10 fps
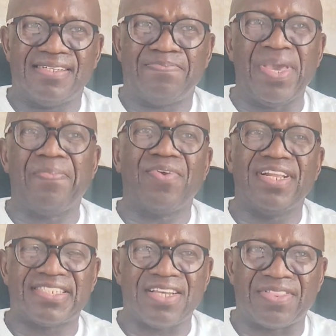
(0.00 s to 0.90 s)
people
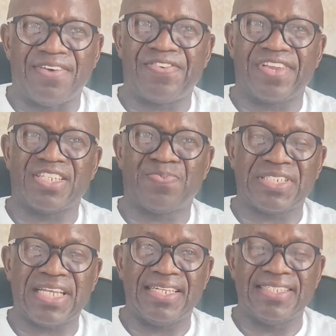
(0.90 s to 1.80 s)
in South Africa,
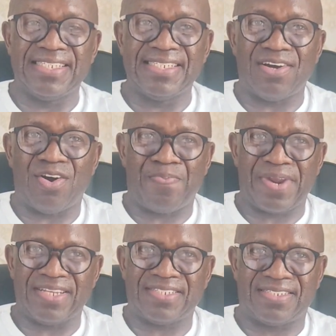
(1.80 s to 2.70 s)
especially the
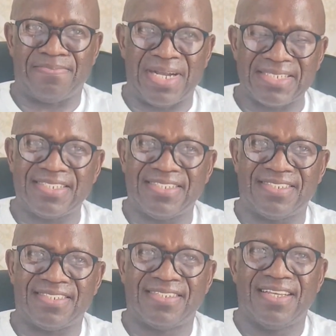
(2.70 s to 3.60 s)
oppressed
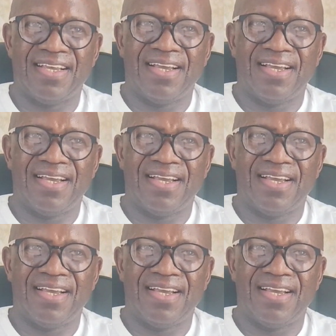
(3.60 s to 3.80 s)
masses,